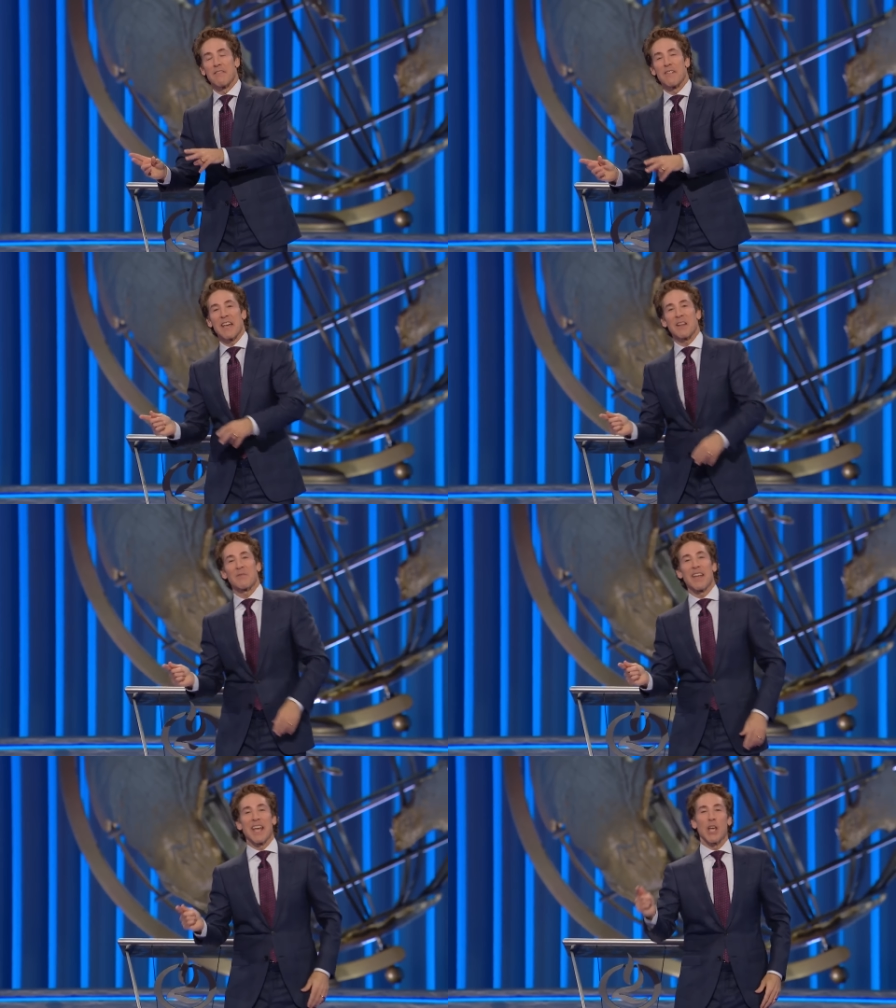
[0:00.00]
event,
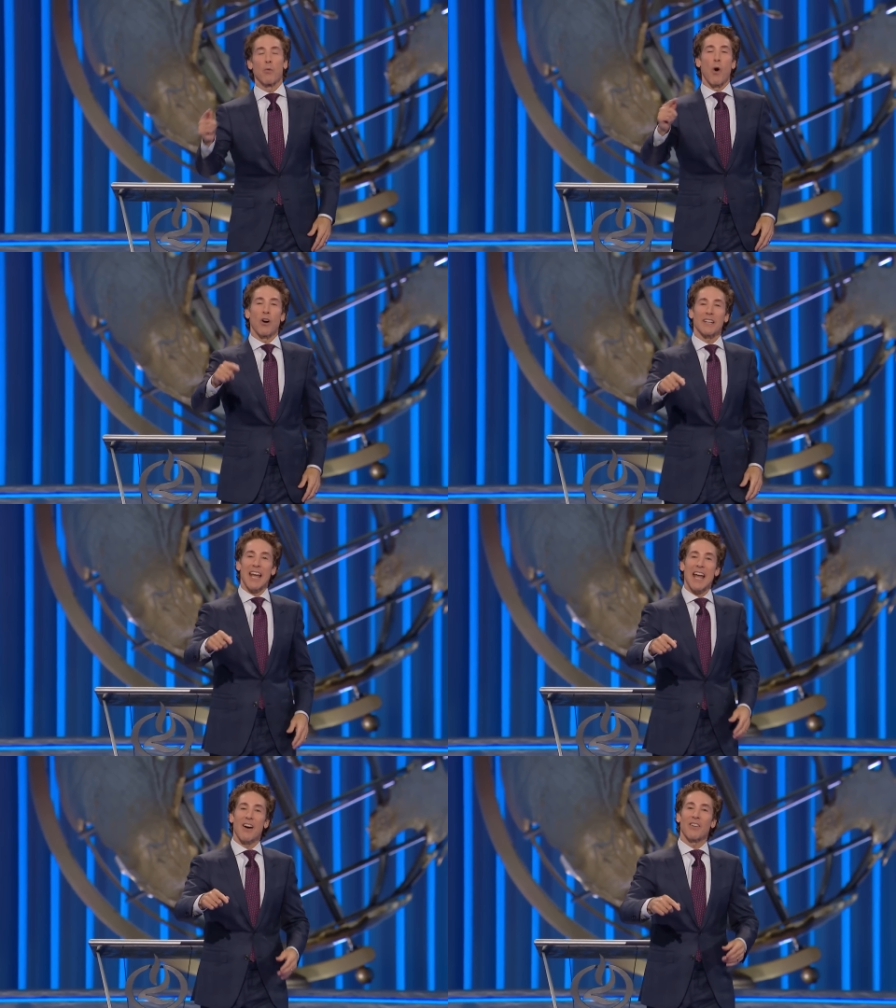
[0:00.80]
he walked
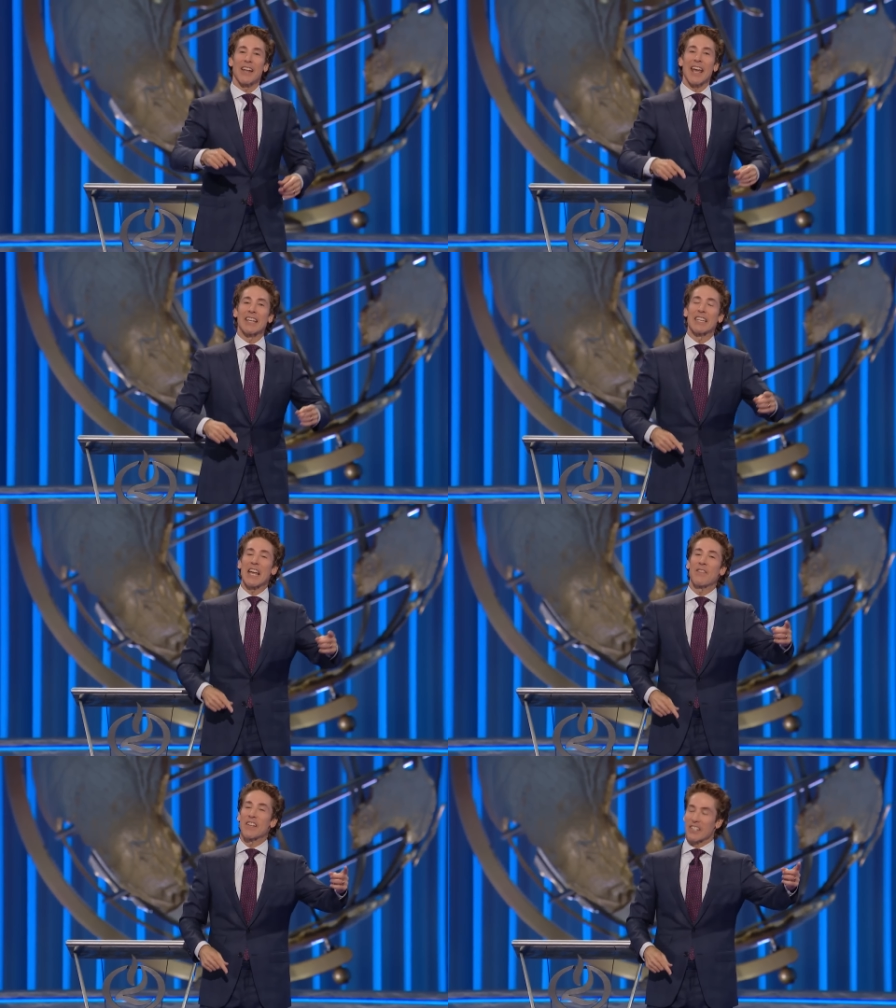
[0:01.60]
down and
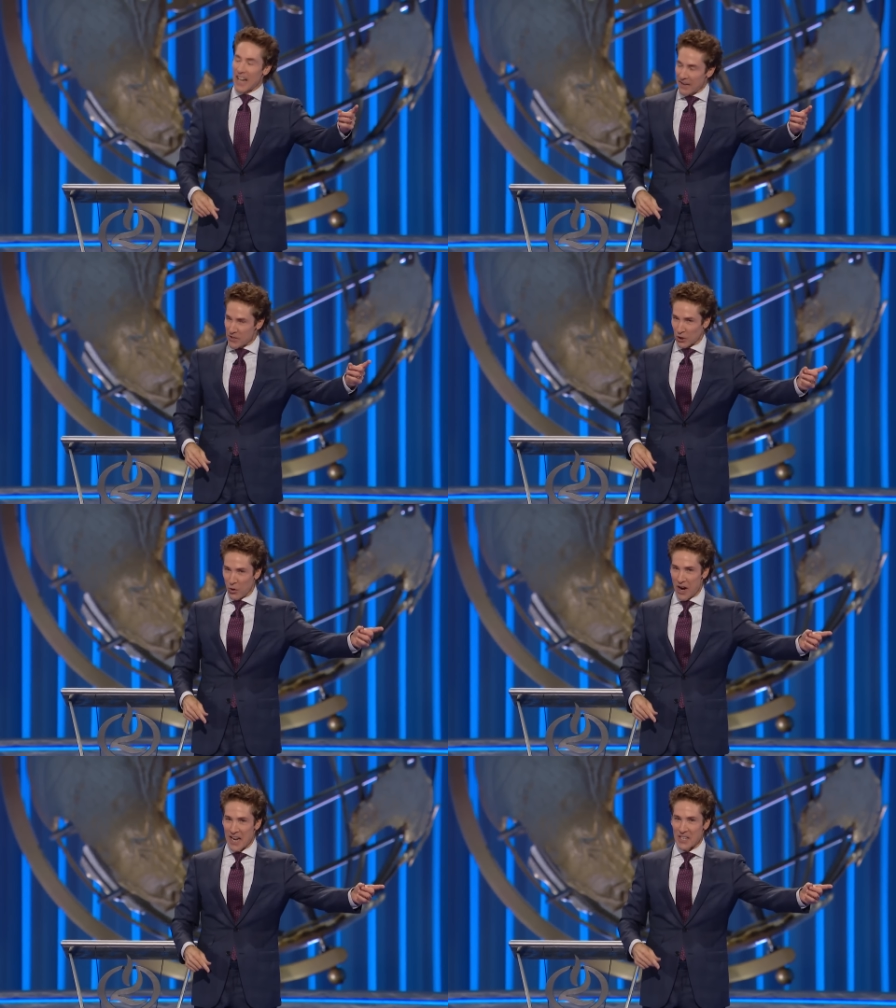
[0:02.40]
gave his life to
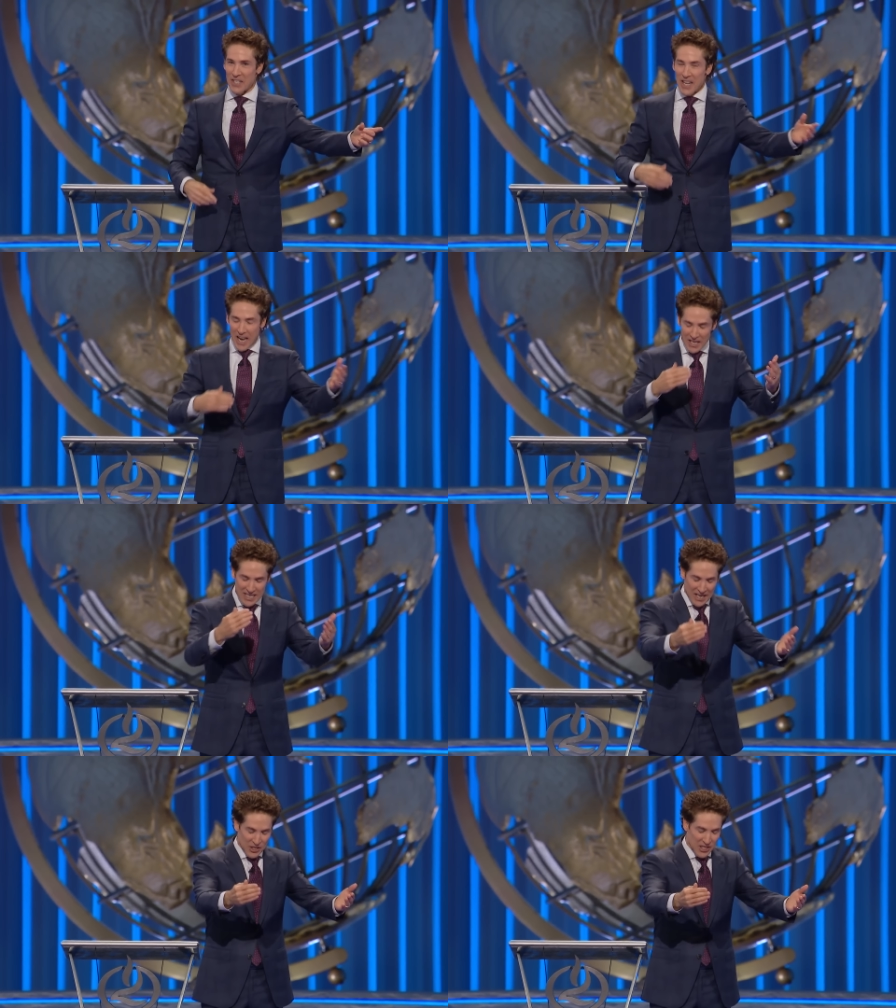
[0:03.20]
Christ. A
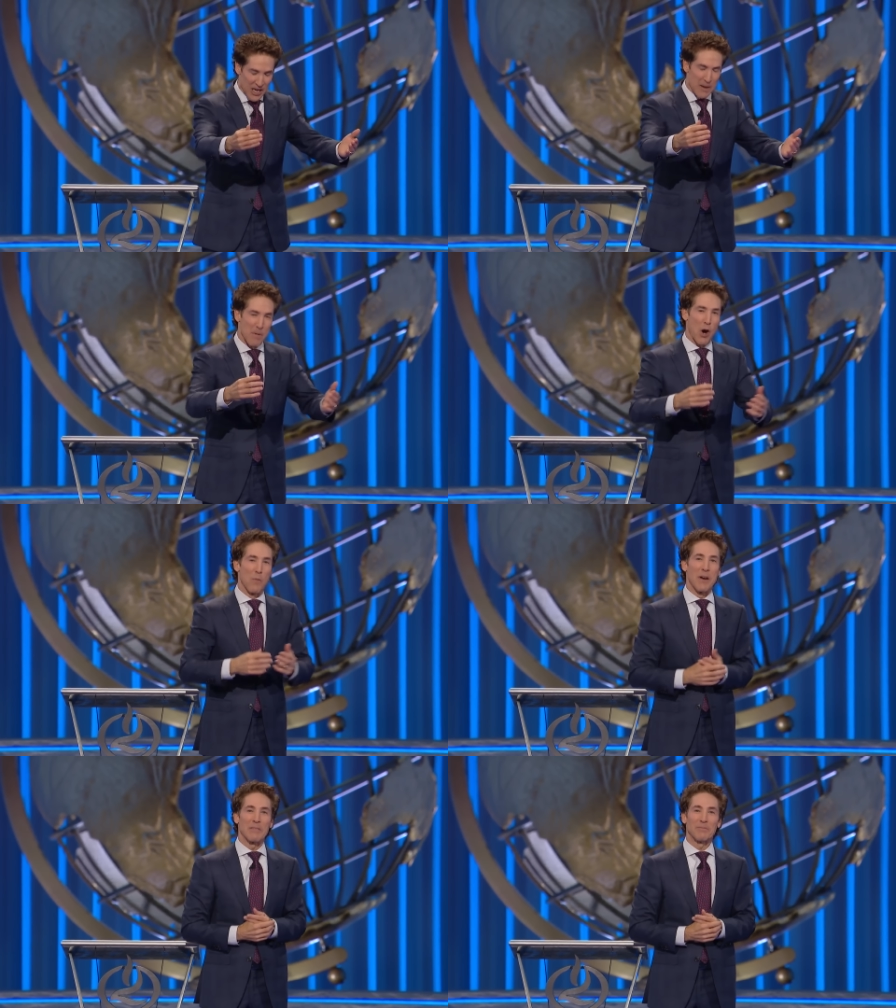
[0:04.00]
destiny
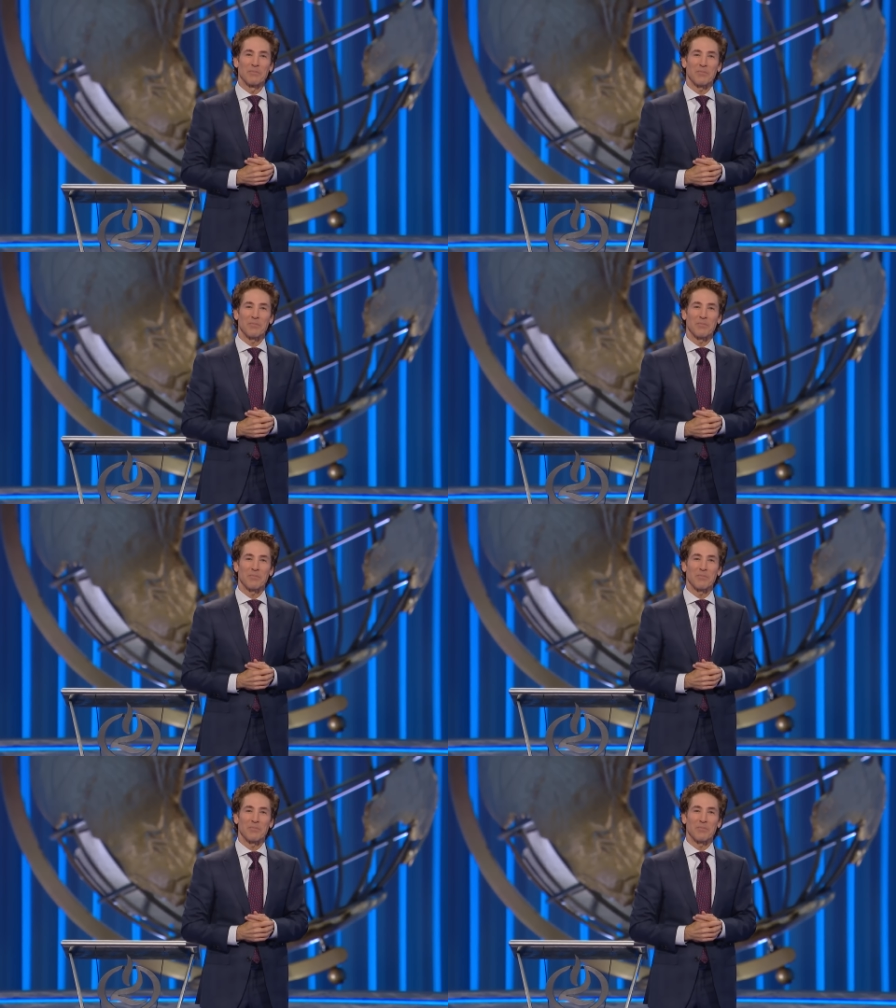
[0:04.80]
moment.